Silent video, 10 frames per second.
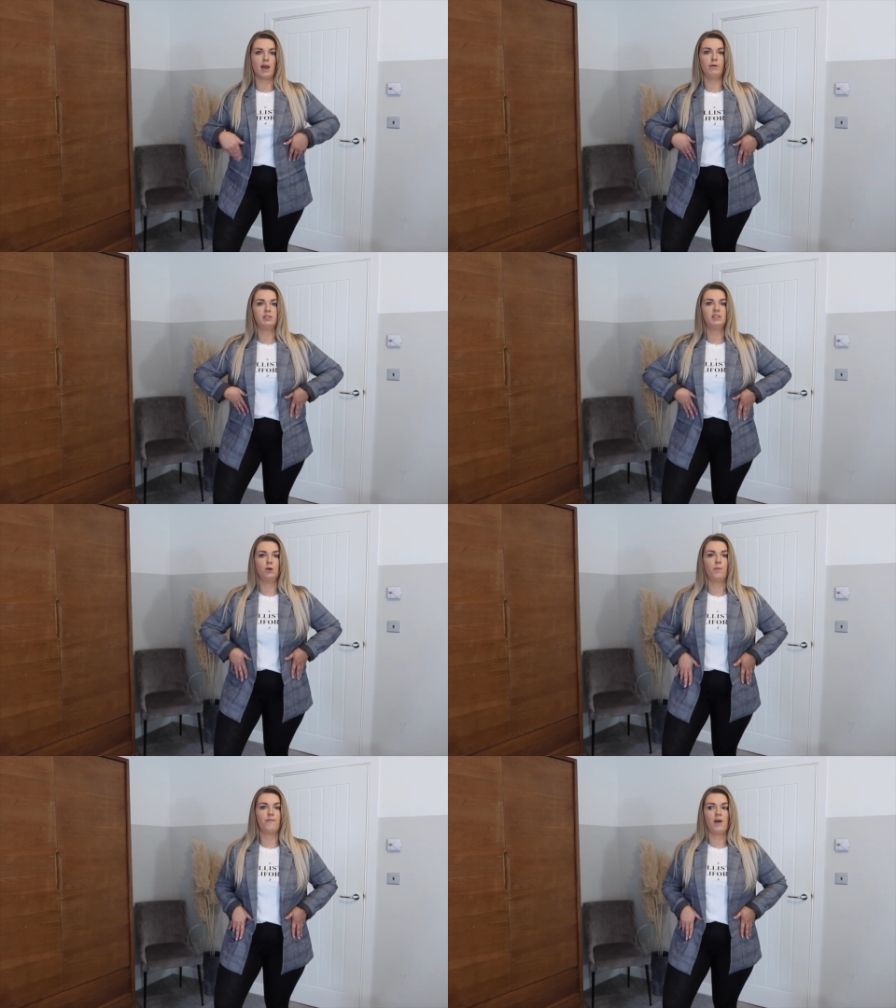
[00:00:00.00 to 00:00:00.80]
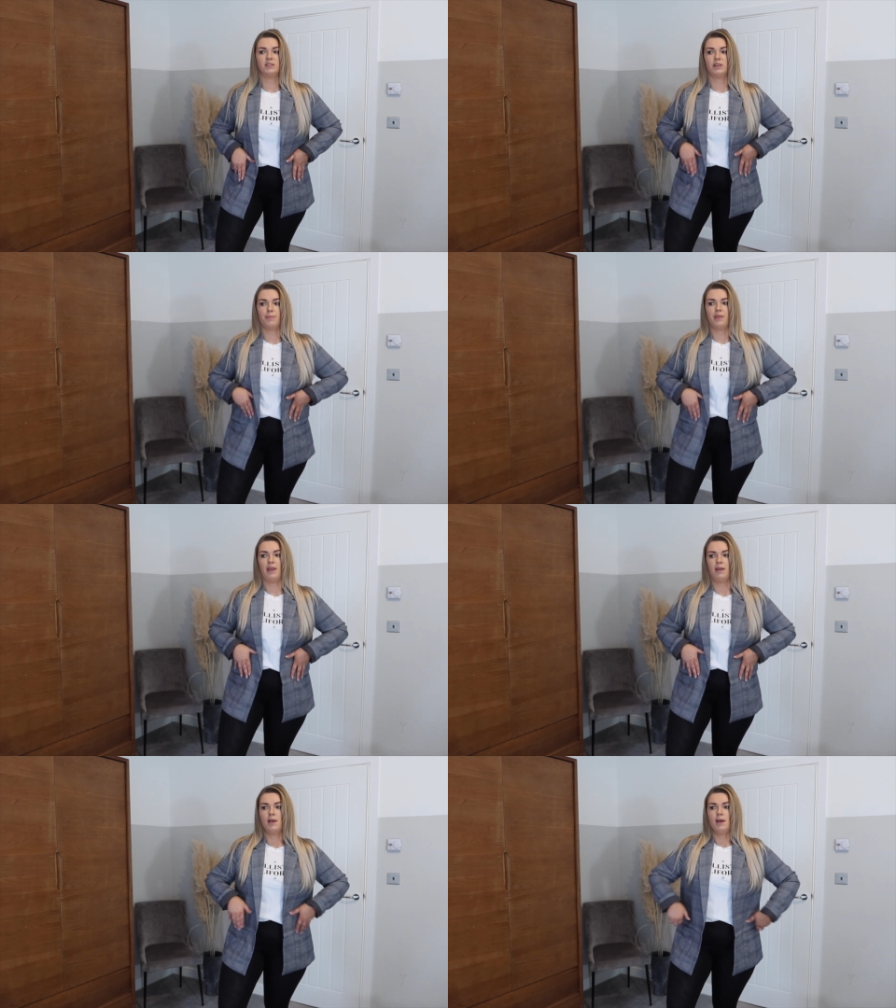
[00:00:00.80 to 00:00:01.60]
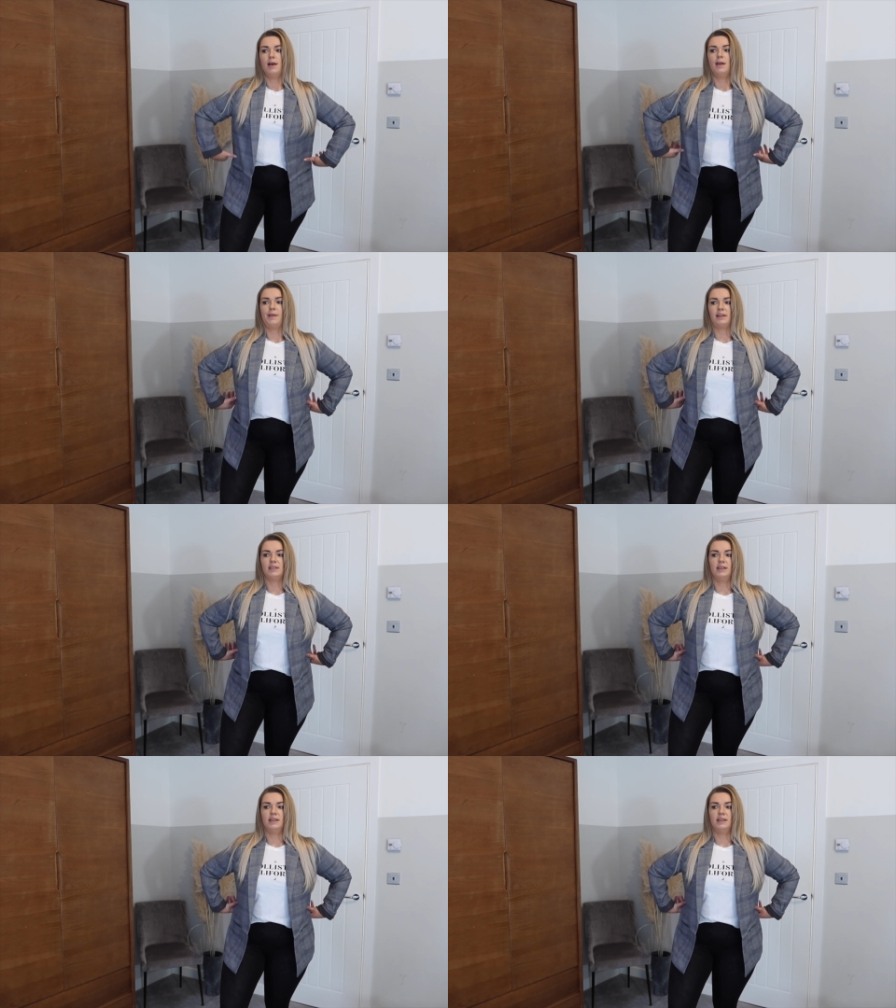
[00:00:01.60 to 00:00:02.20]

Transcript: I would still prefer something that's